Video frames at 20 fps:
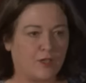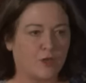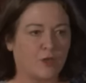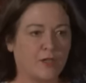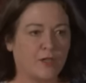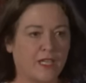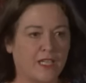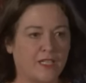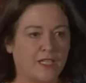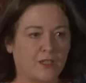your
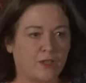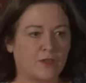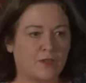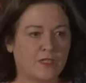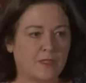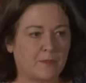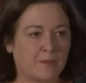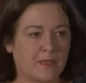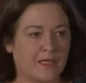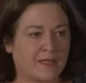keynote
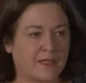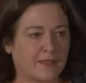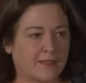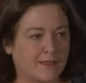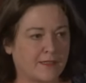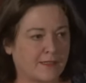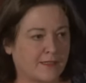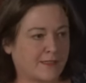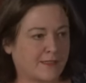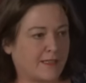
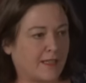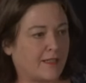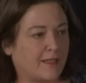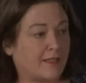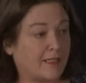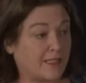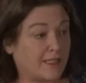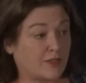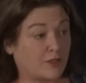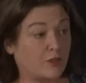speakers
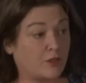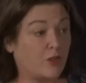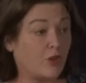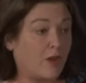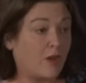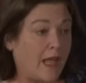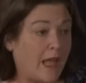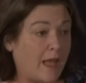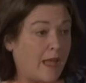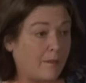list on your
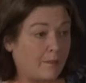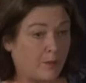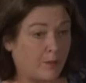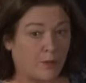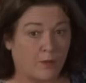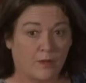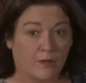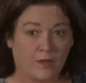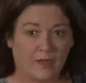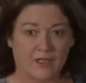app,
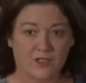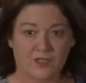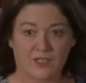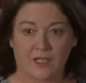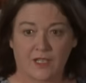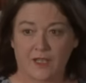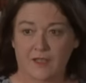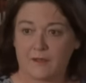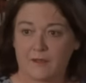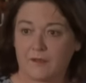or actually
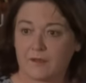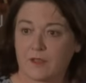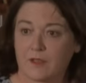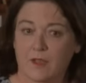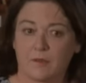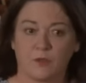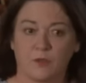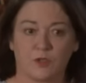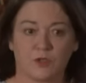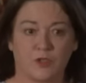
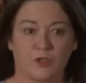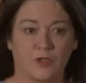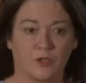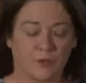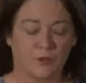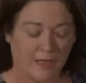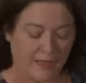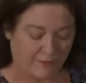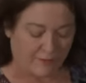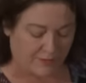I'm not sure
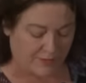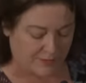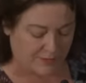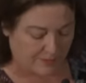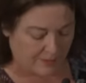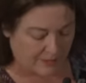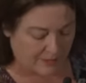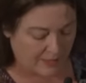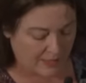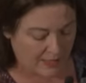you'll have this,
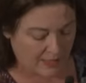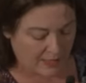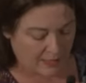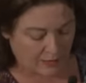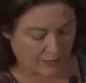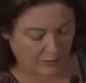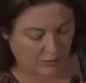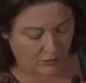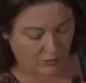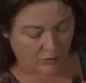but
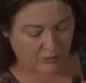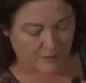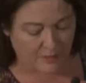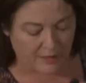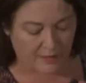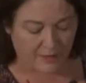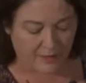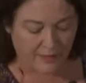Lorimer